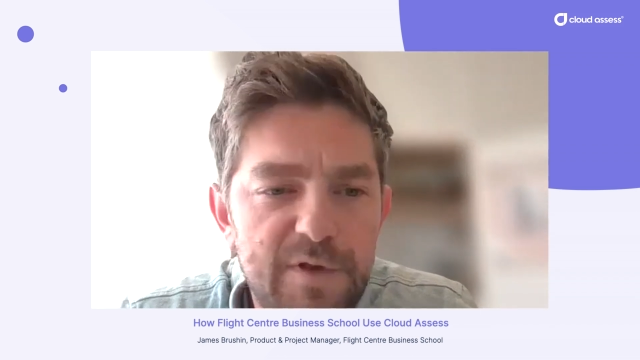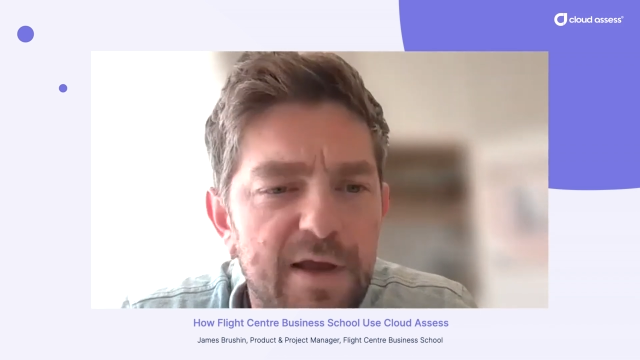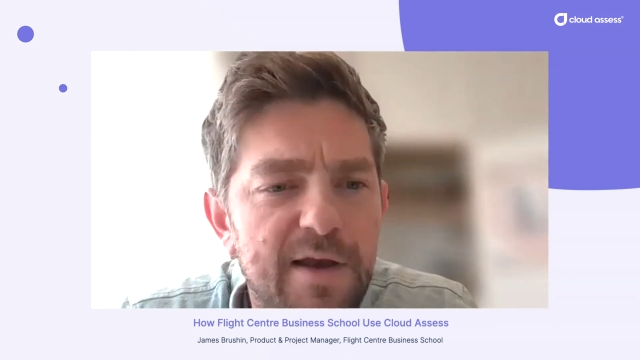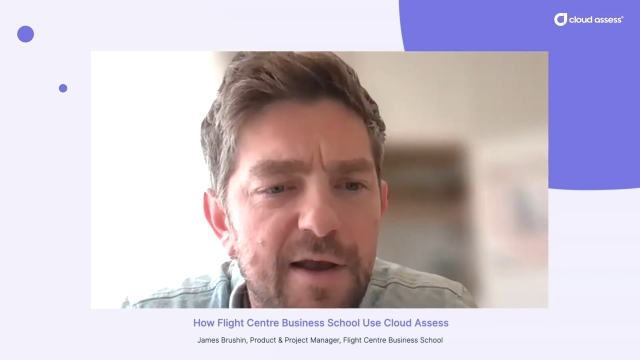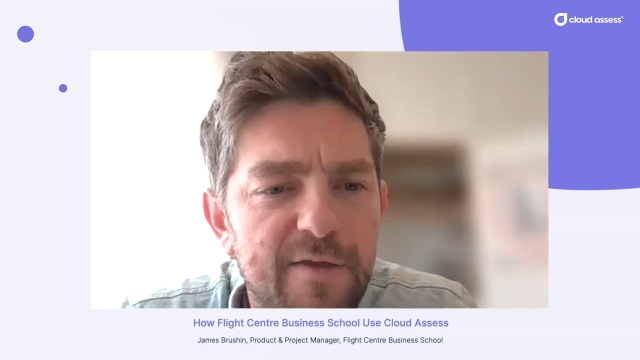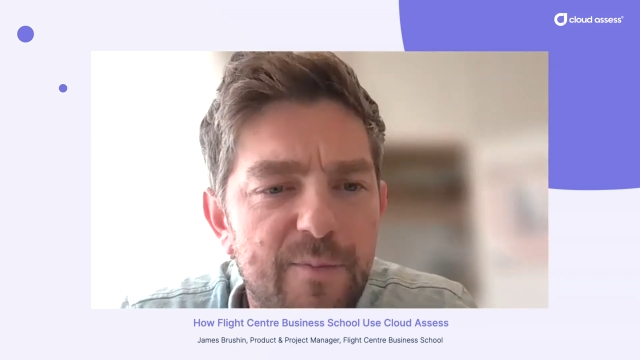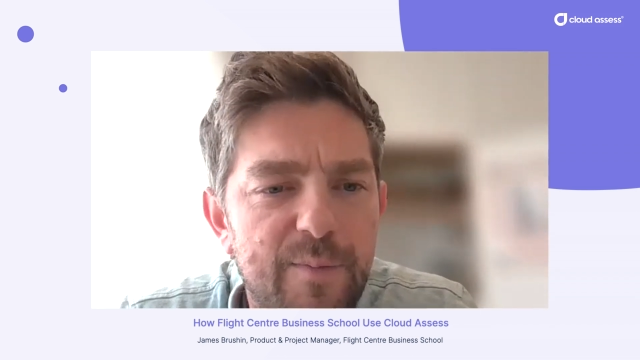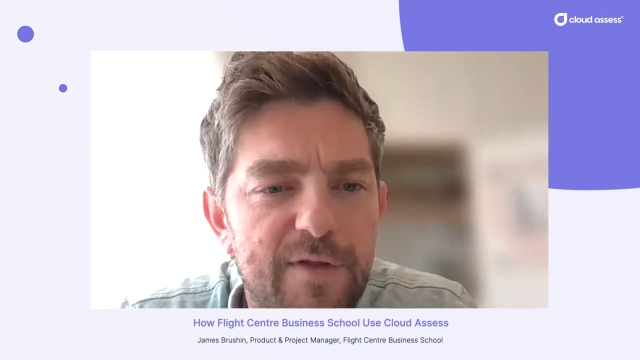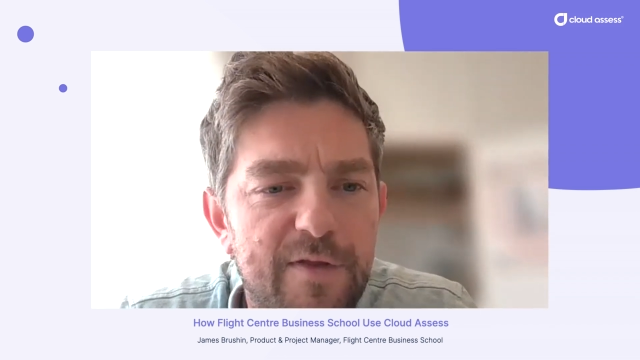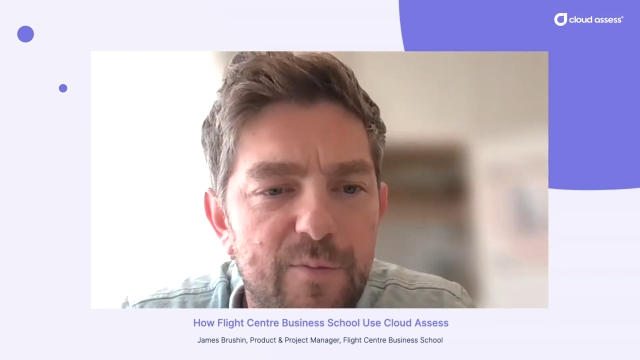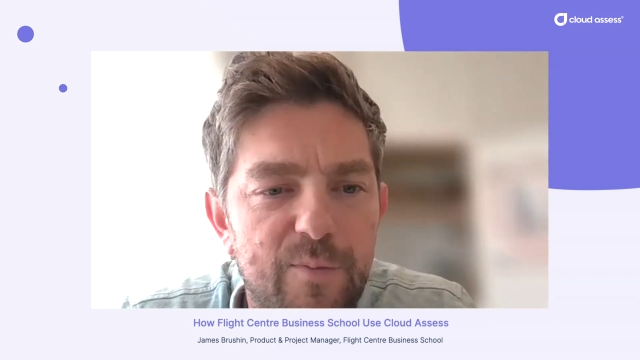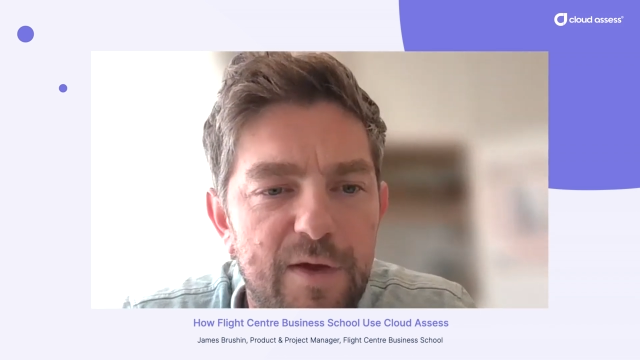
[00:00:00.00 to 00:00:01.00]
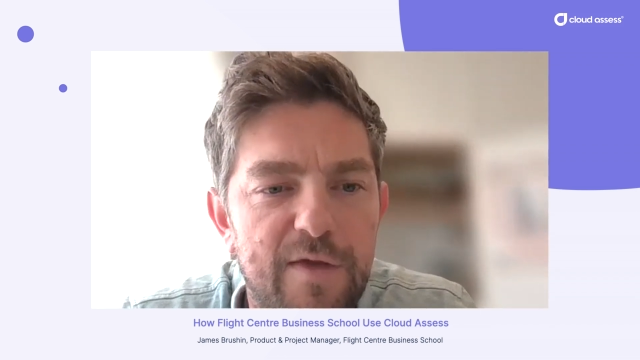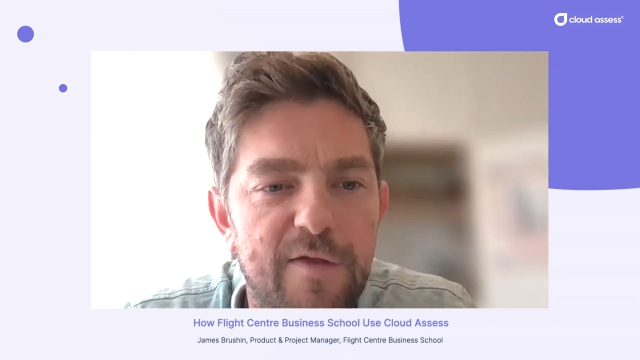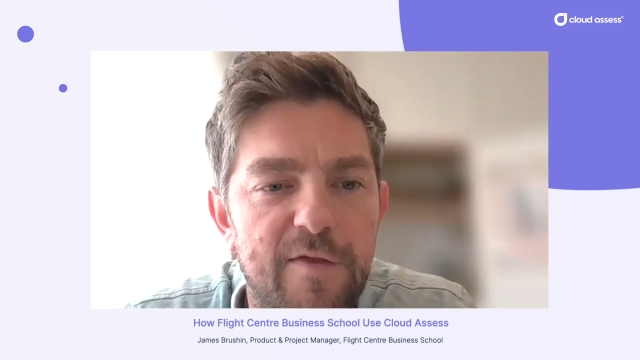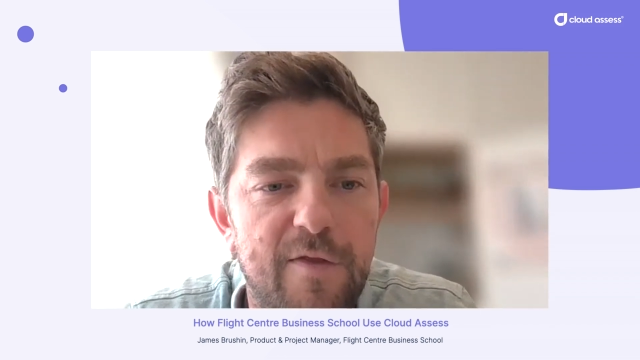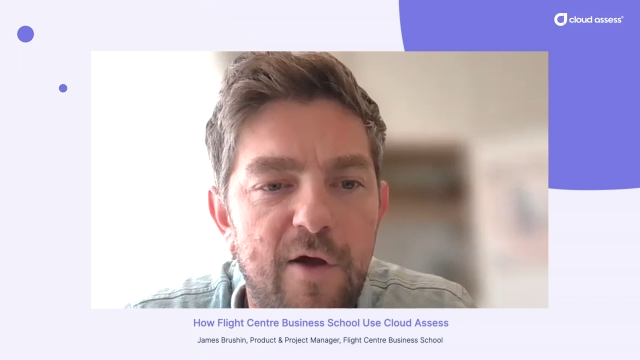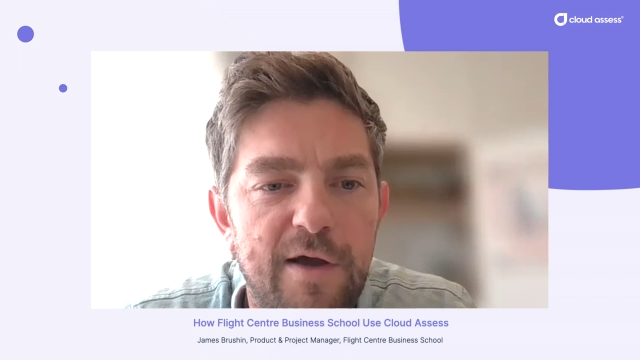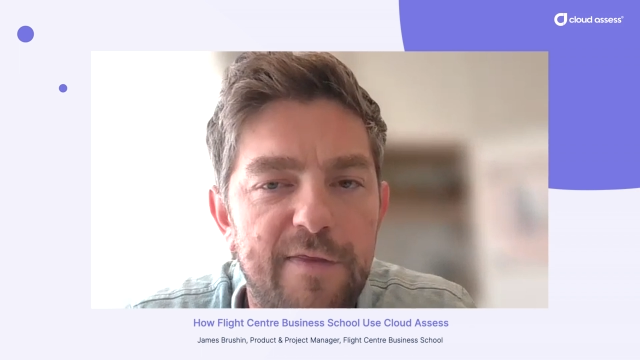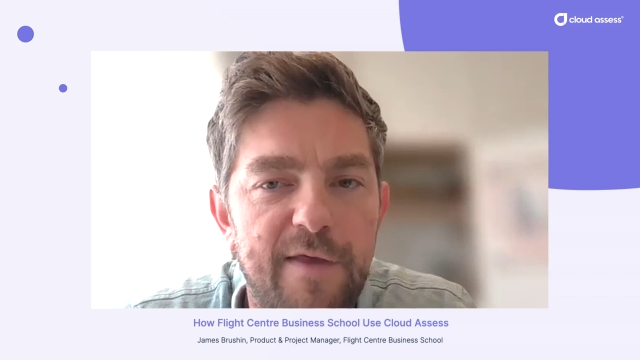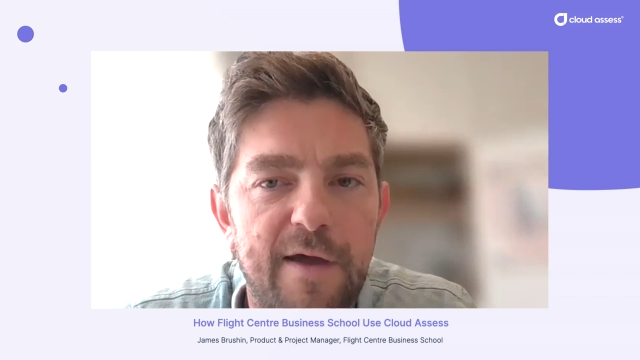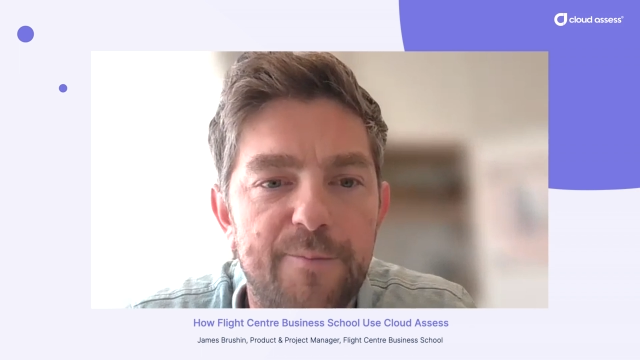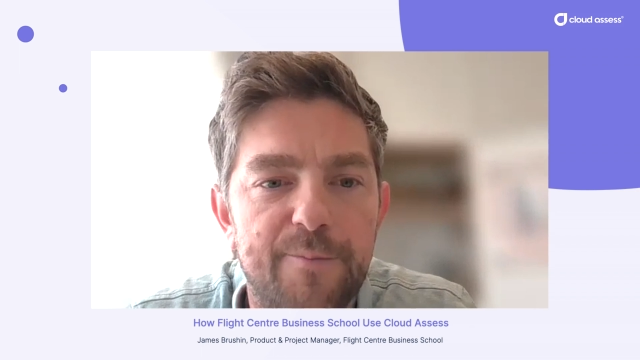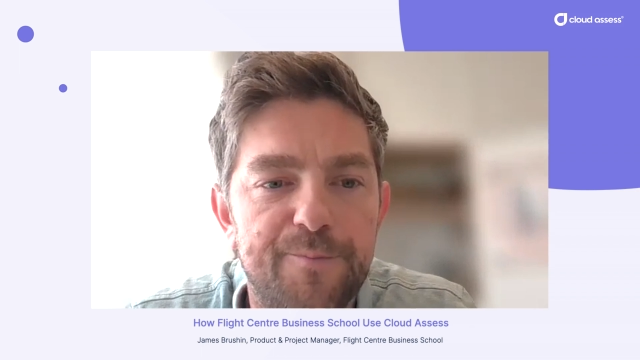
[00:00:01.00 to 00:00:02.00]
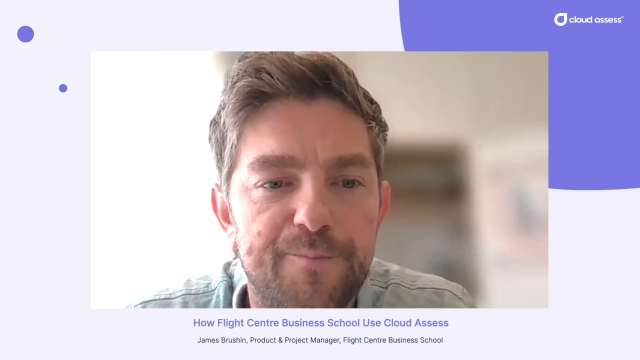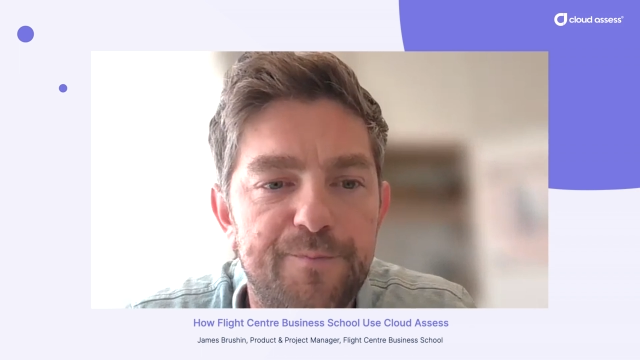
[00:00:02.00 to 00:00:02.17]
and other bits and pieces like that.